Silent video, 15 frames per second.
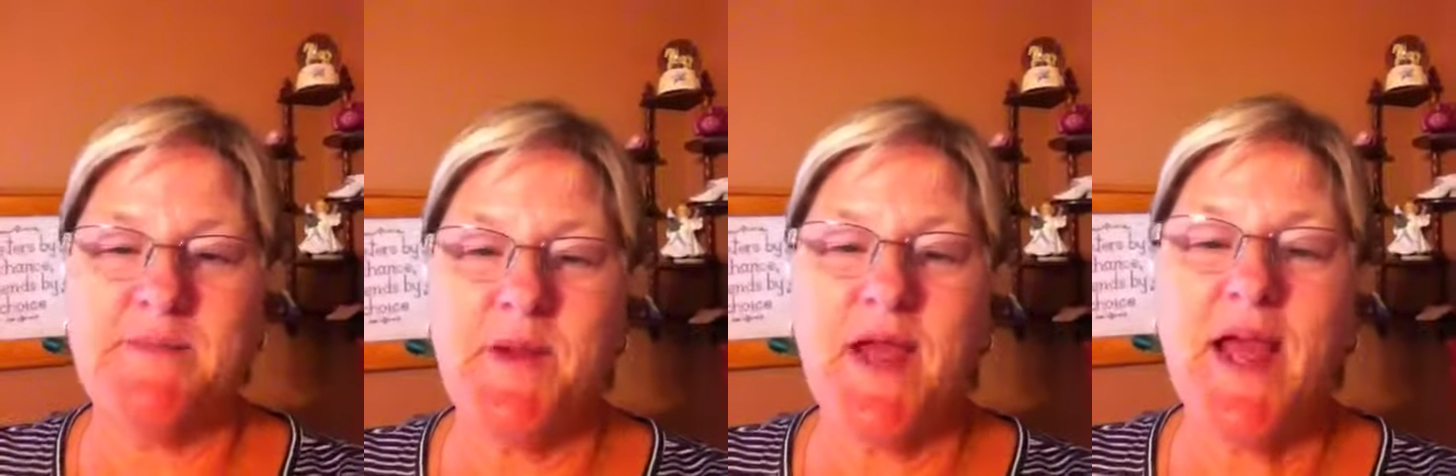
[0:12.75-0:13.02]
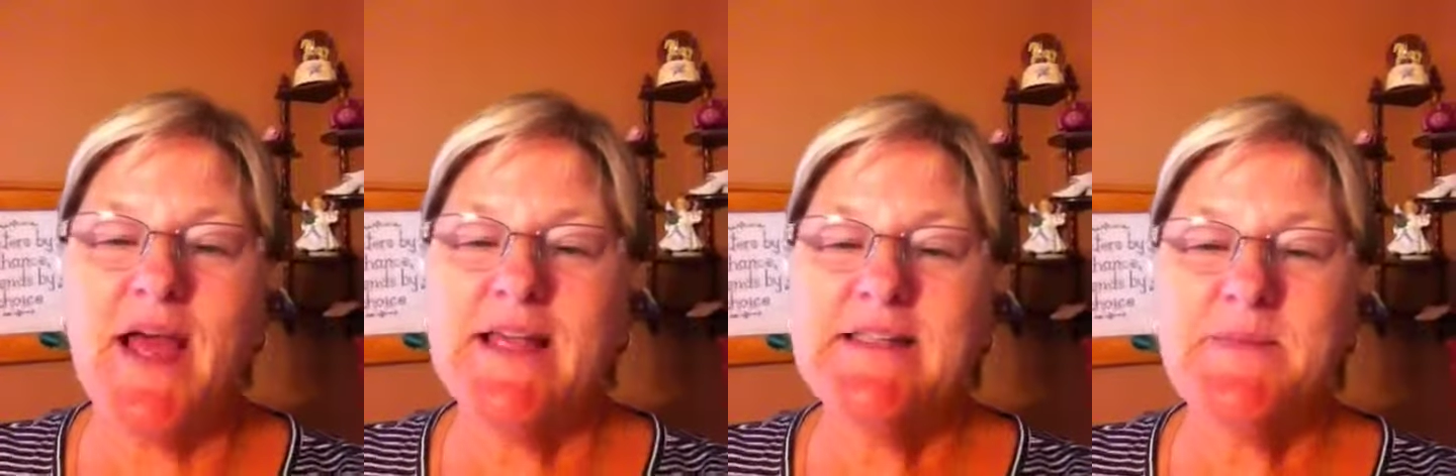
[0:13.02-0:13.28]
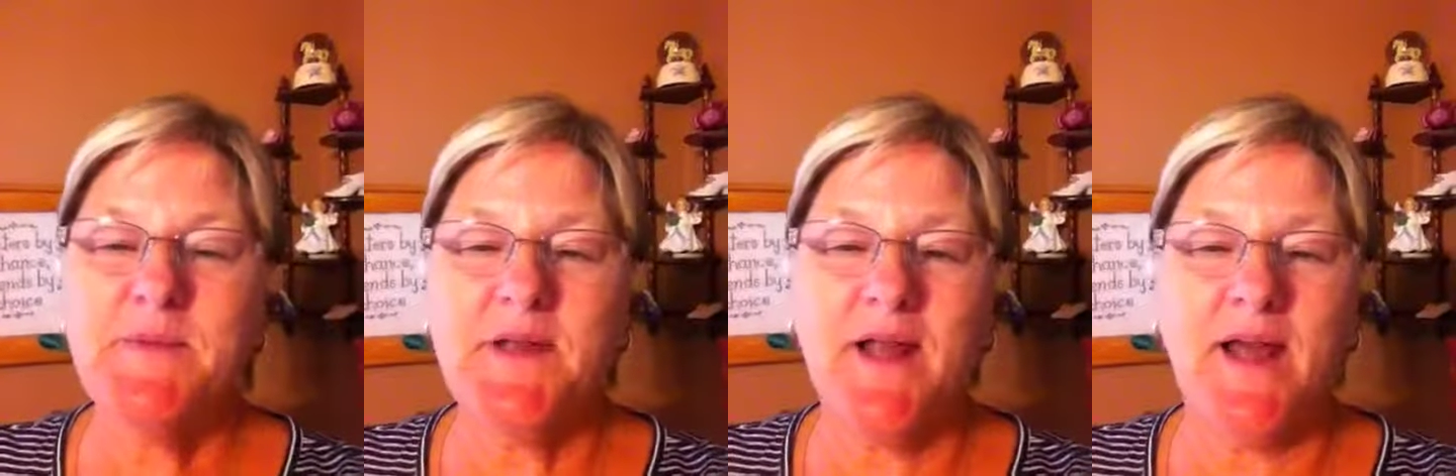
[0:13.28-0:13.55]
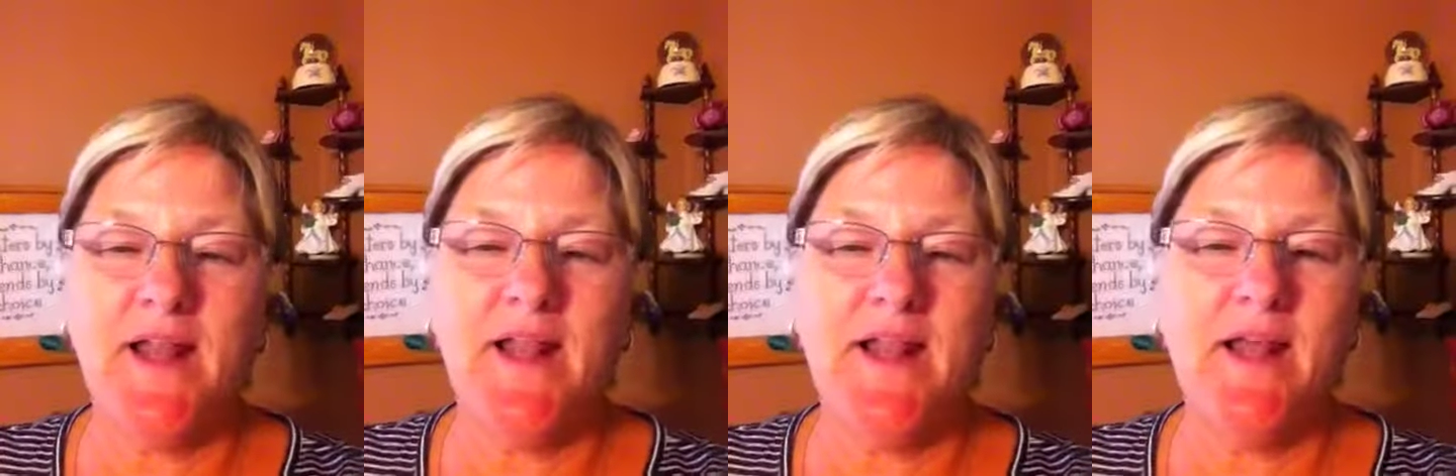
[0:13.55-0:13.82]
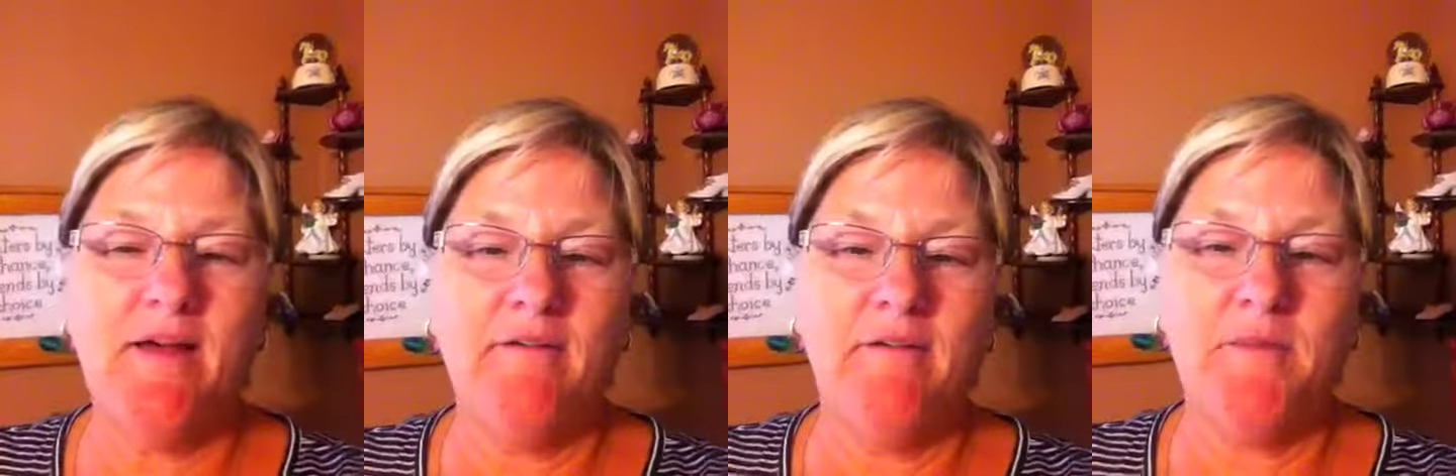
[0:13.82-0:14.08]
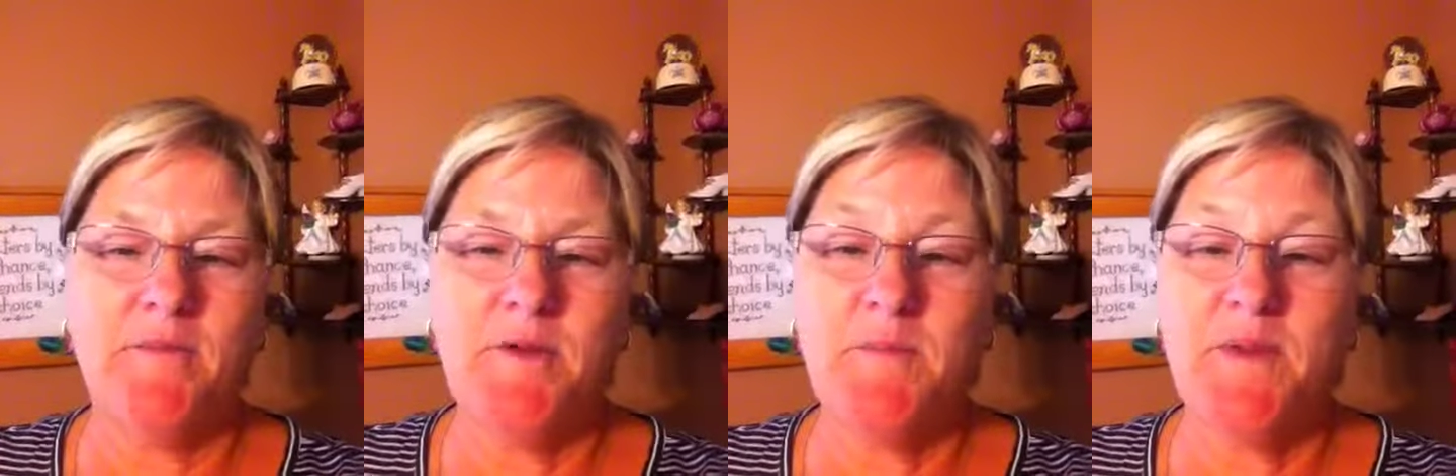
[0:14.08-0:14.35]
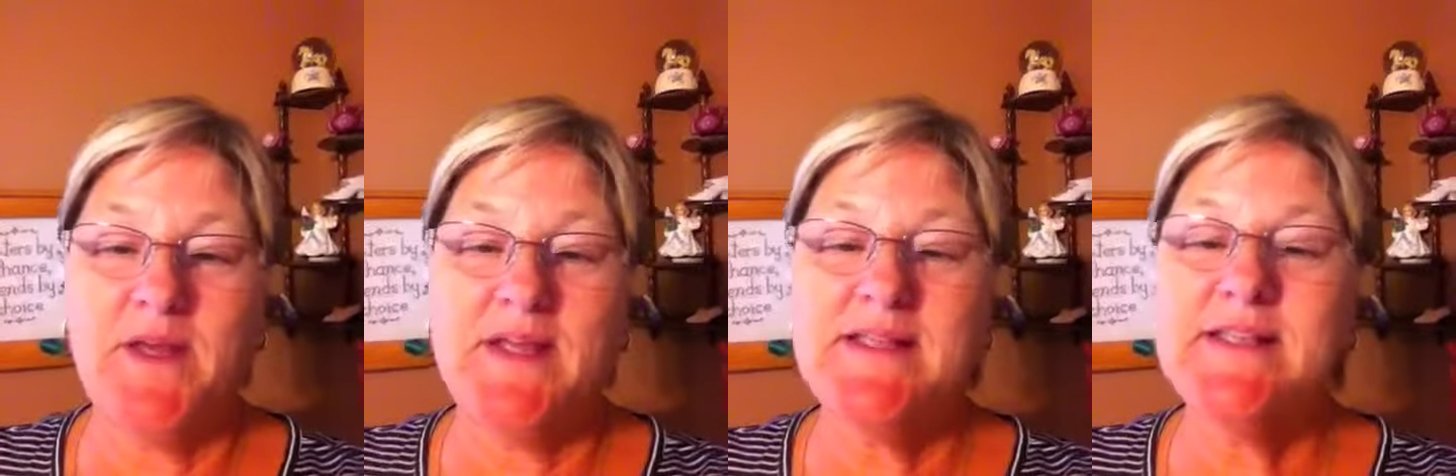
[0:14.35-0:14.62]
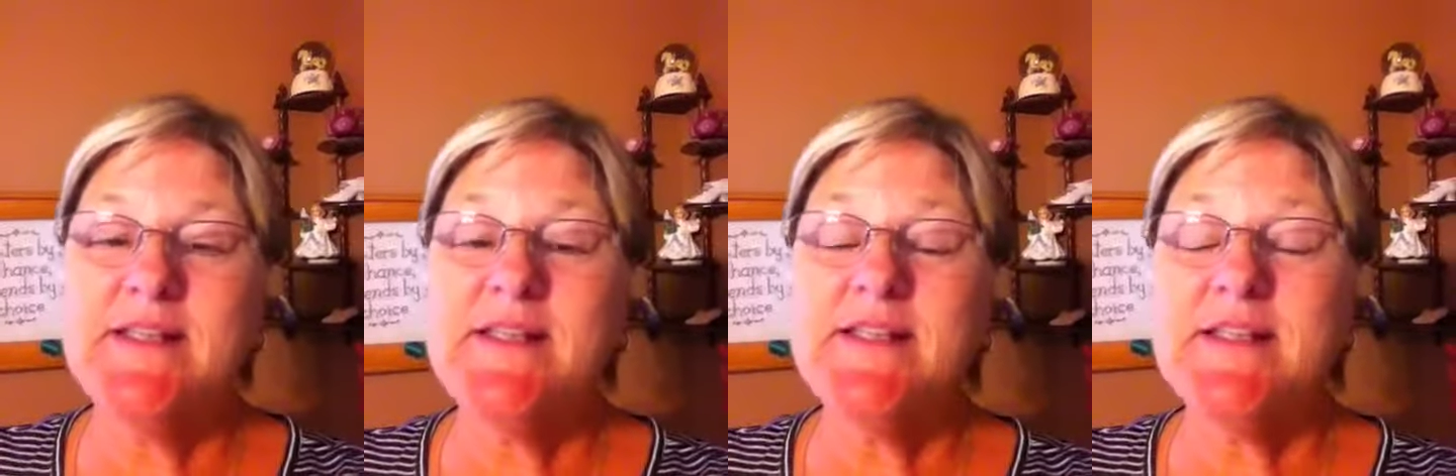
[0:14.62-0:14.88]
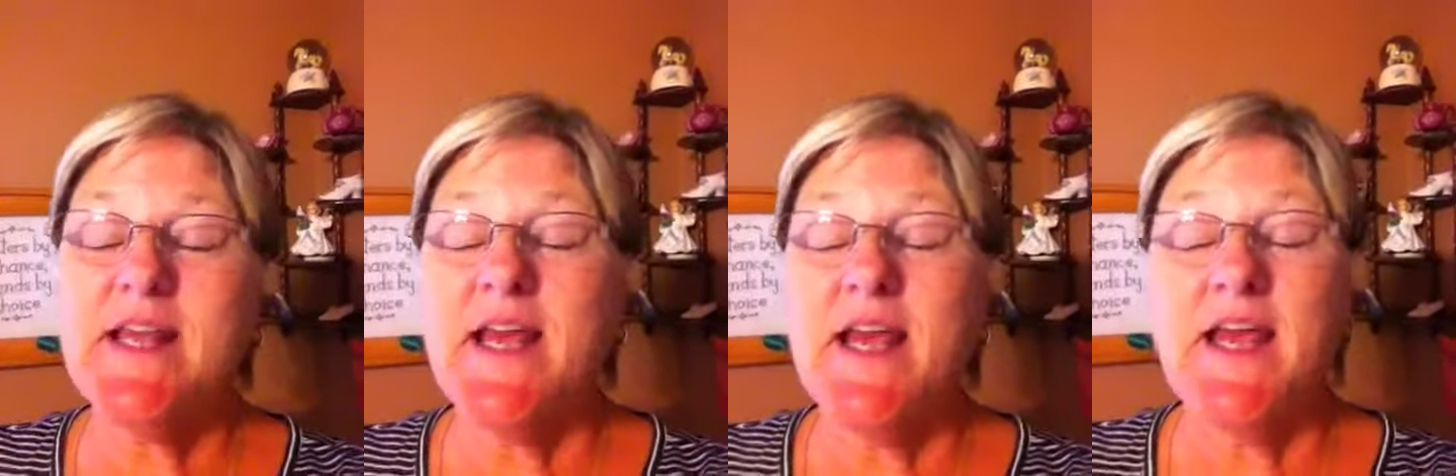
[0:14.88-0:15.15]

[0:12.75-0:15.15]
My husband, I love him to pieces.